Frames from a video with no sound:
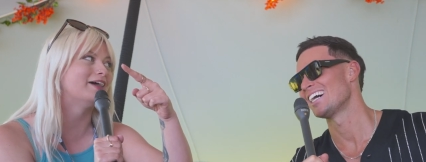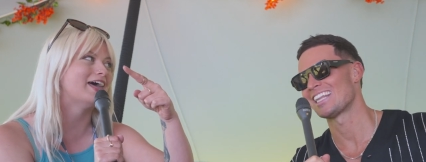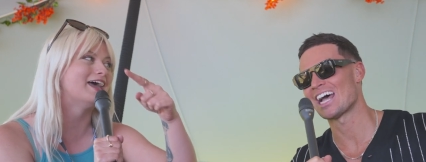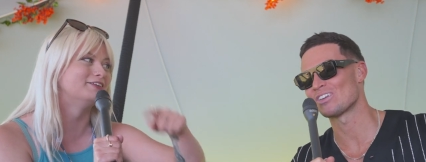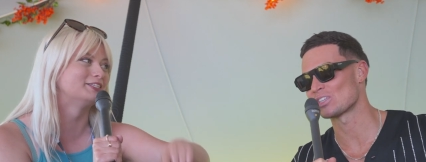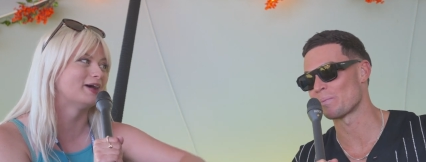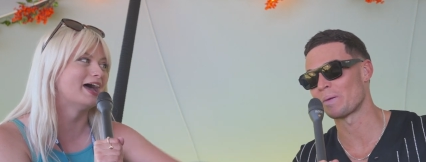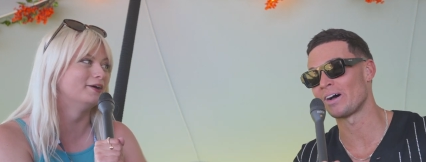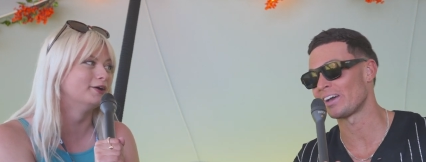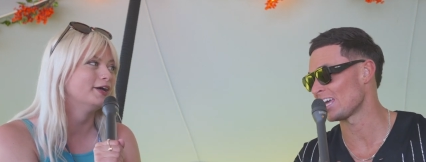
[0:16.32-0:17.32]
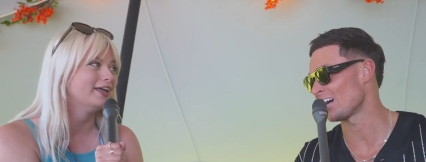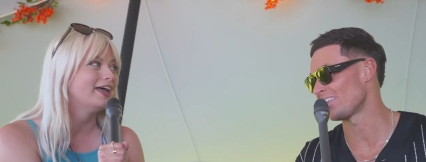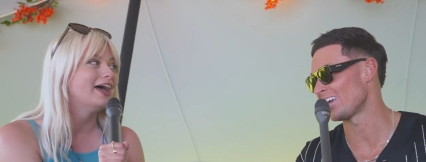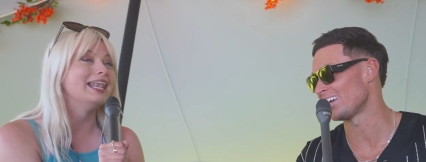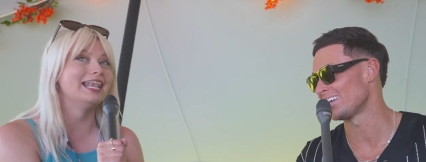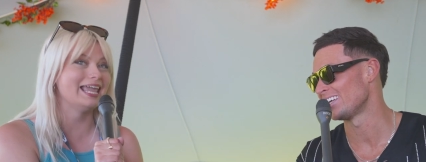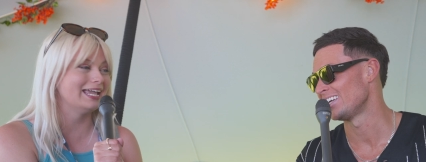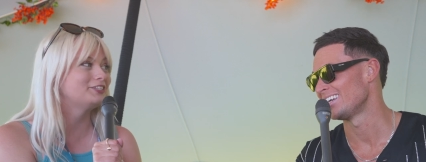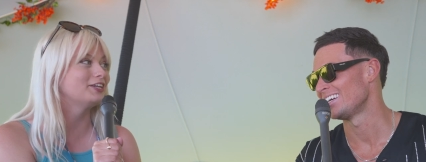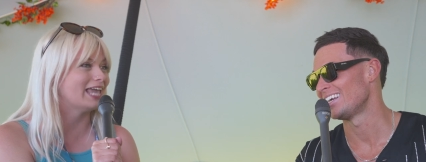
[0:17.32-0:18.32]
Speaker 1: out there. That was a well. party out there.
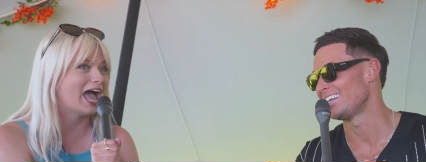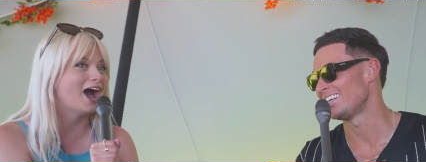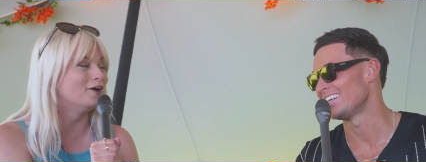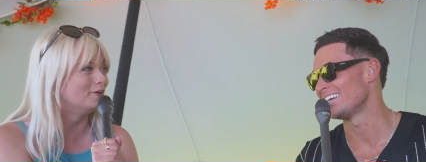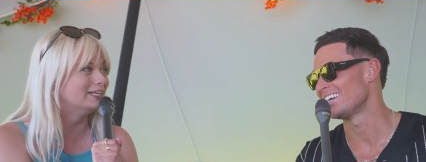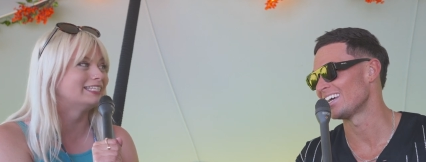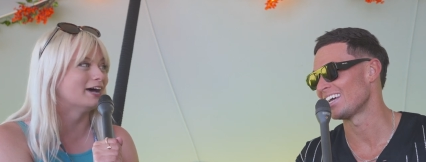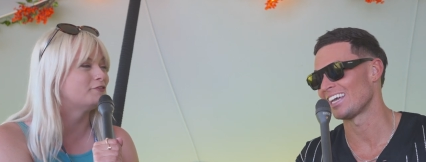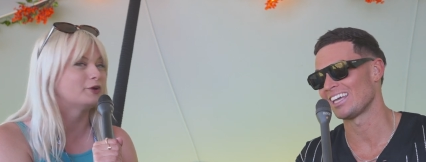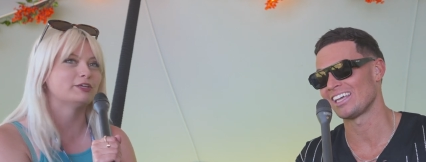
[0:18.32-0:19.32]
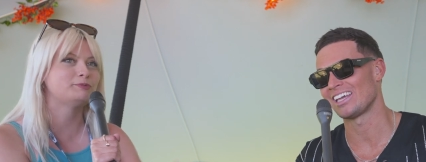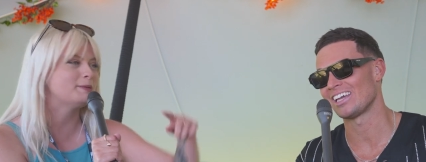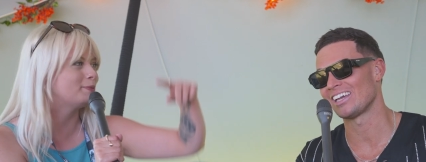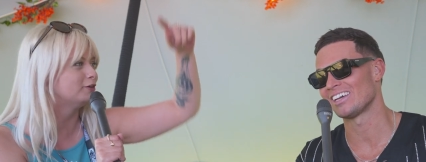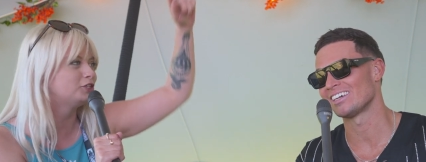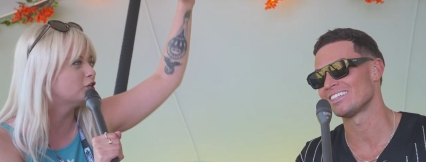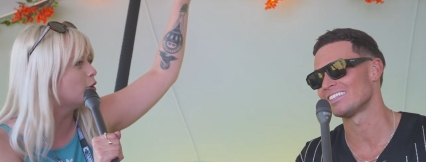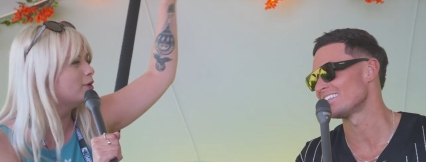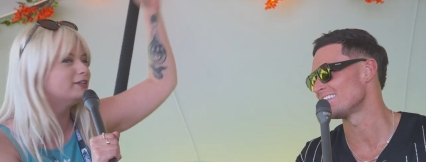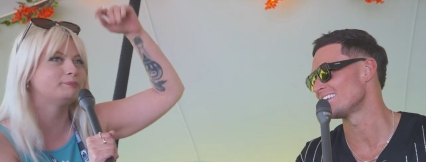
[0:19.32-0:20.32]
Literally, how was that for you? There's people on
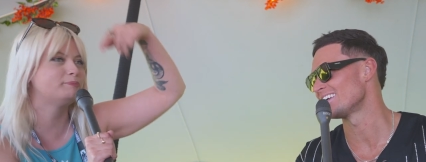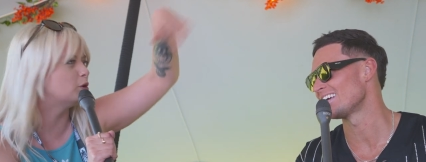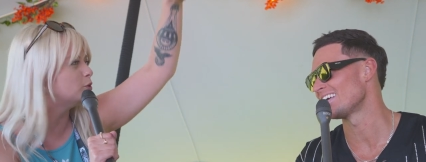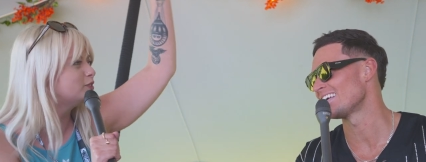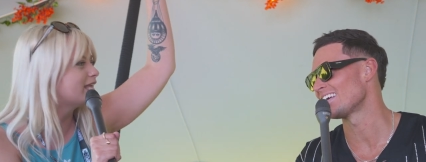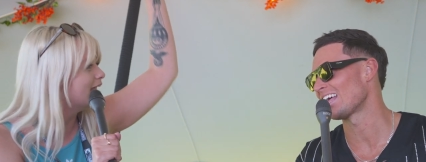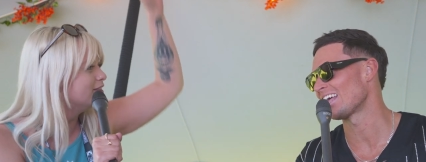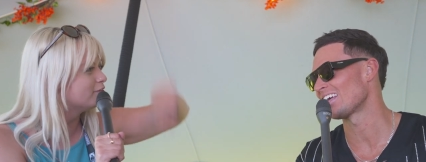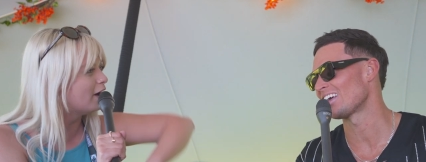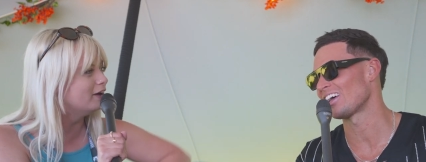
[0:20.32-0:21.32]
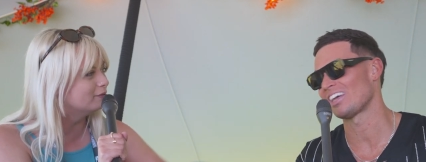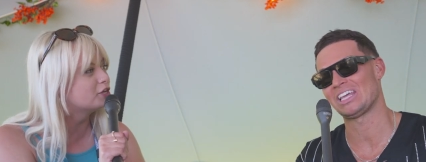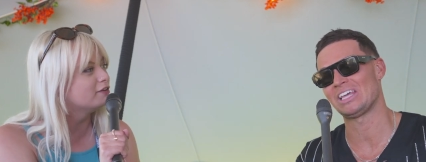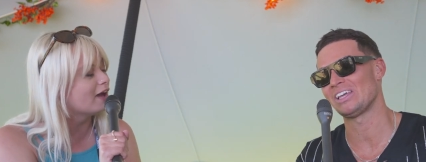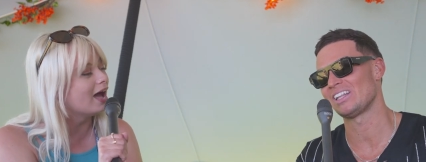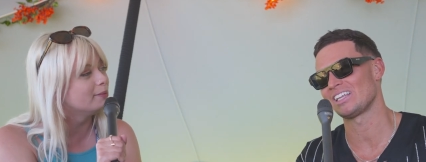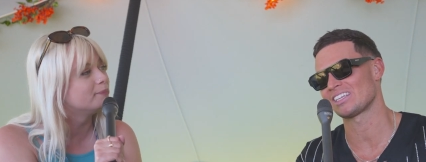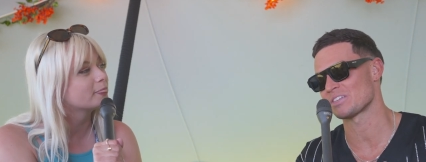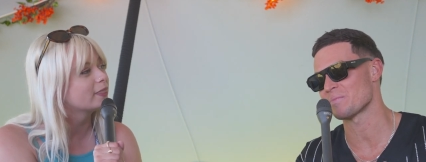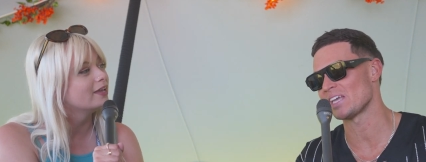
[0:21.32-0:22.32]
shoulders, balls getting thrown. It was good vibe. Like,
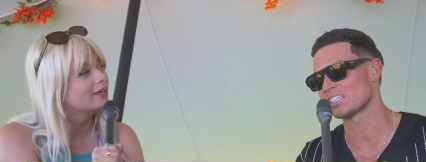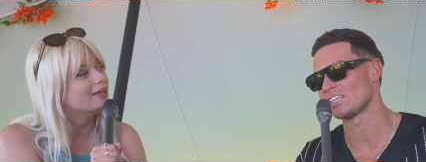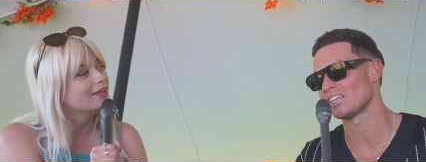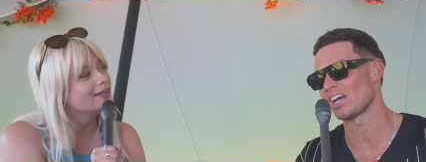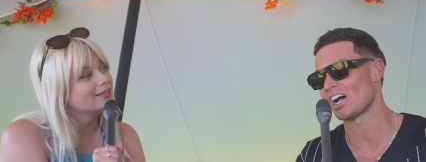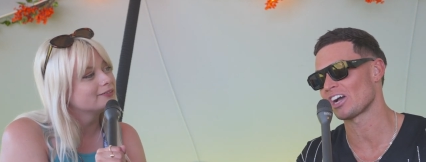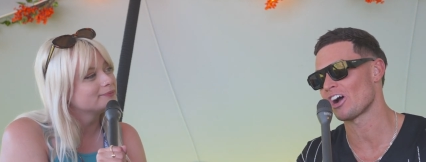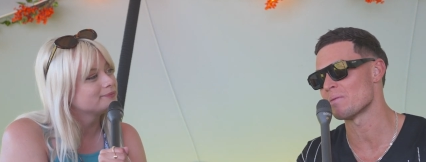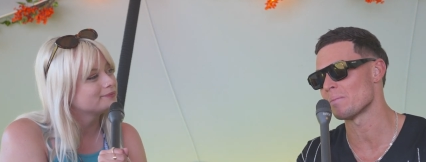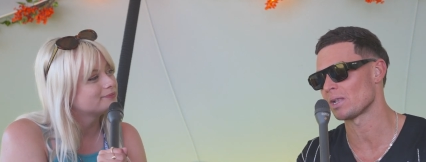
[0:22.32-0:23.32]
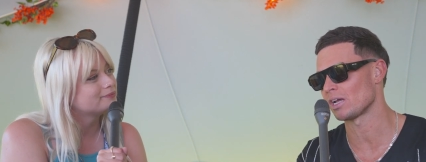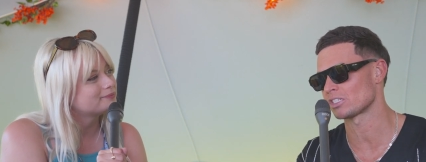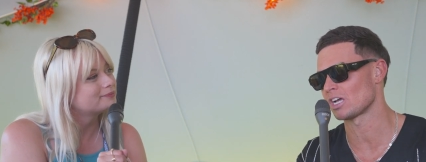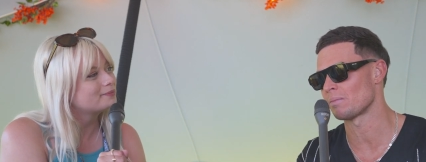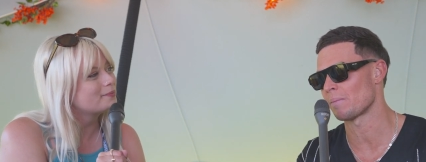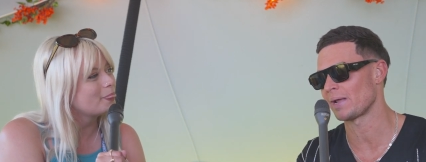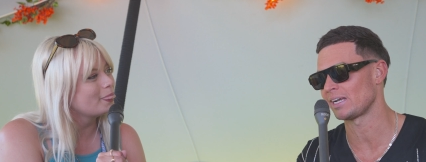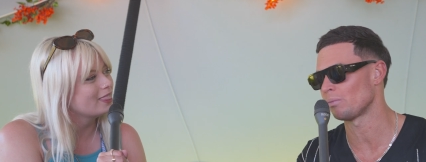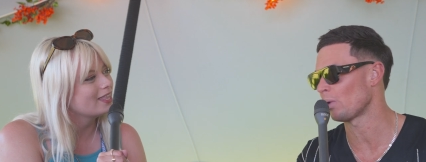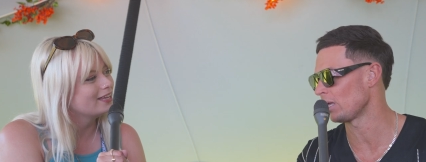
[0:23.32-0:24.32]
it's
Speaker 2: amazing. I can't remember the last time I played
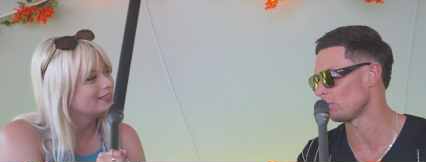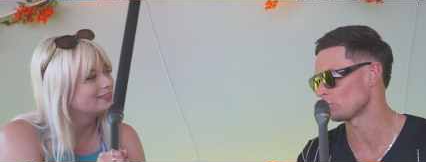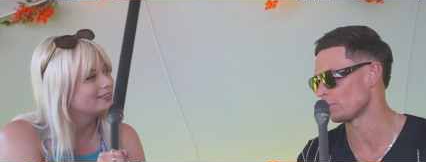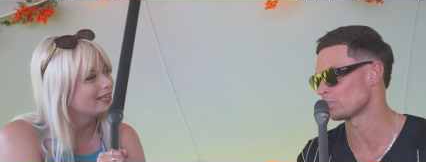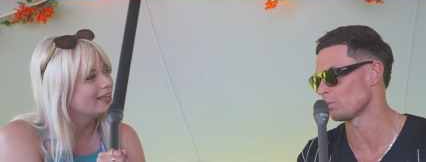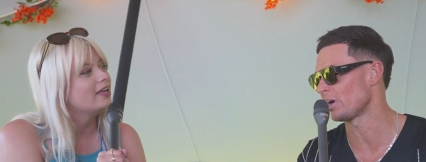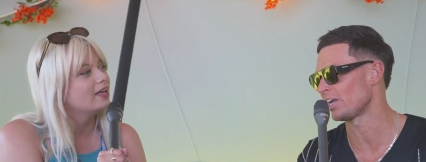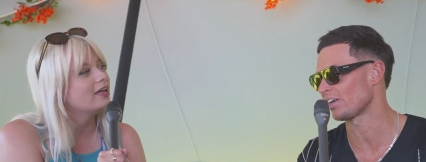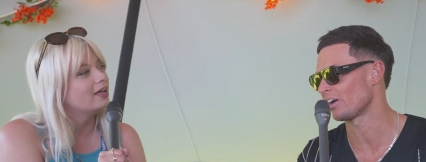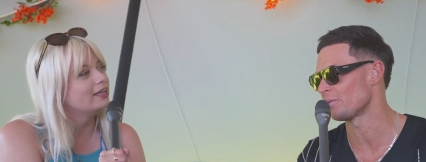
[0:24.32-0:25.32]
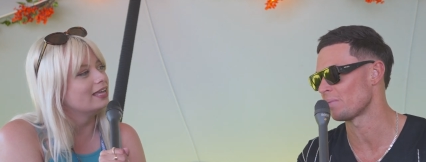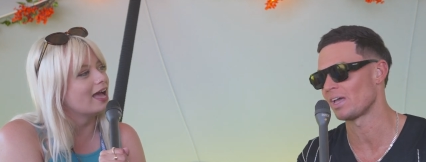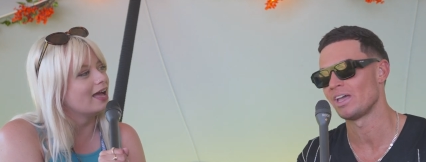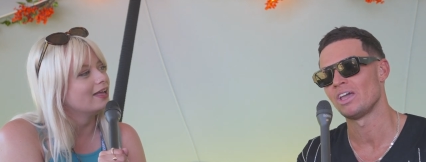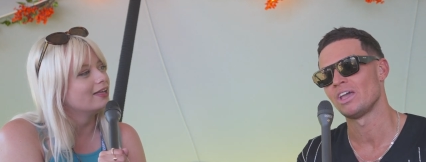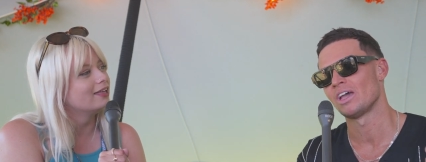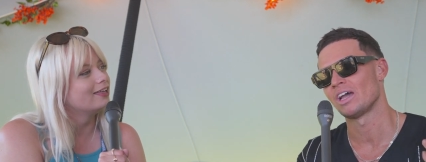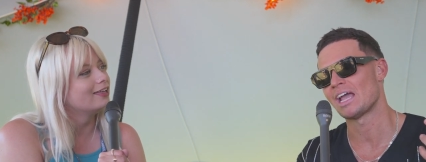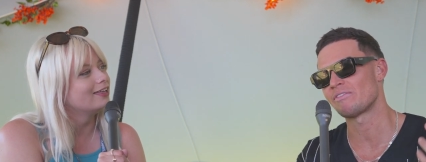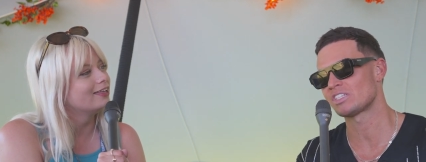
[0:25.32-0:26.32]
in Wales, but it was a while ago. Yeah.
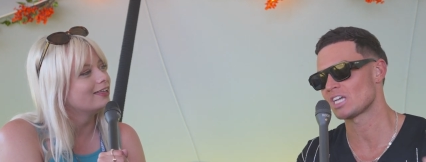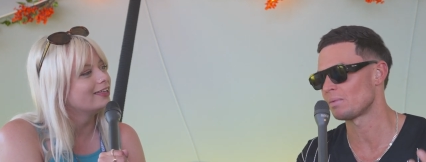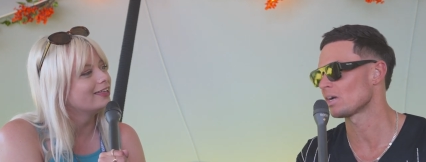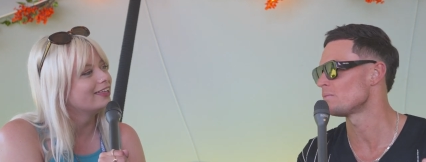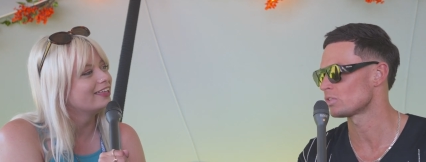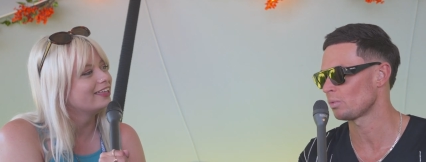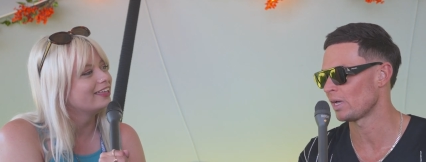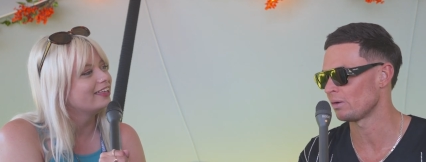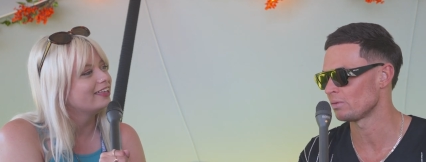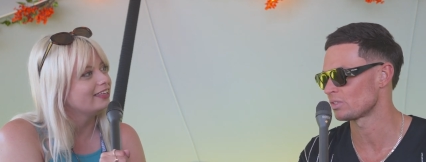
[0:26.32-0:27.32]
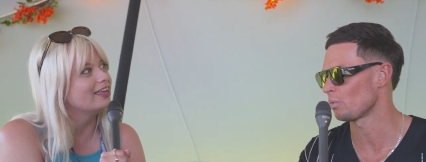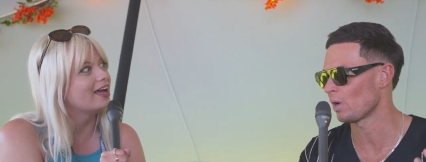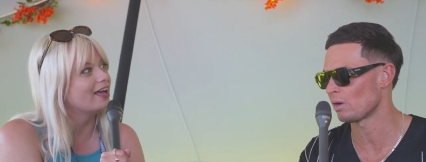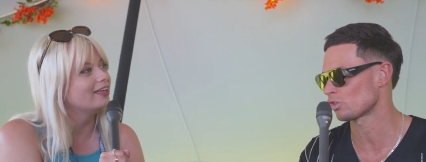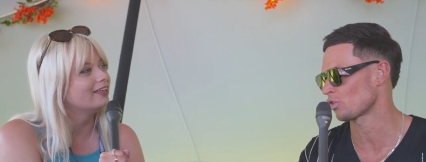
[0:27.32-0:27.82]
Every time I come to Wales, the yeah. Welsh